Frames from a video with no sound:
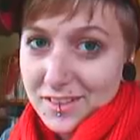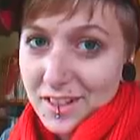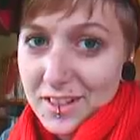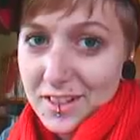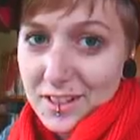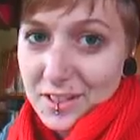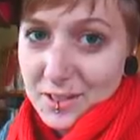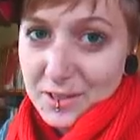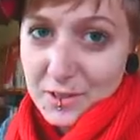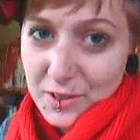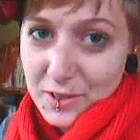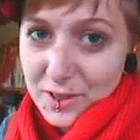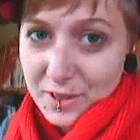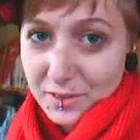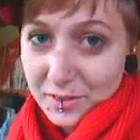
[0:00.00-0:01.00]
decided to do
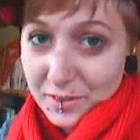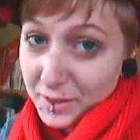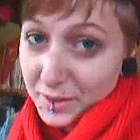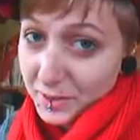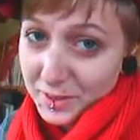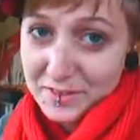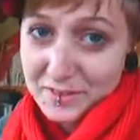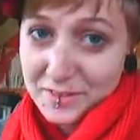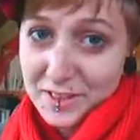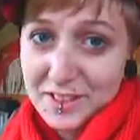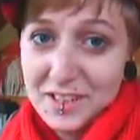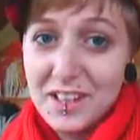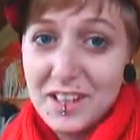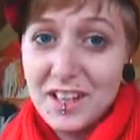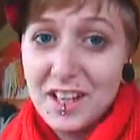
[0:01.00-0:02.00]
things a little different
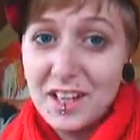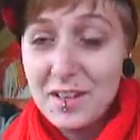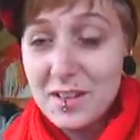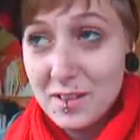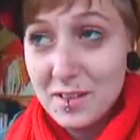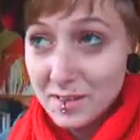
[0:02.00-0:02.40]
today.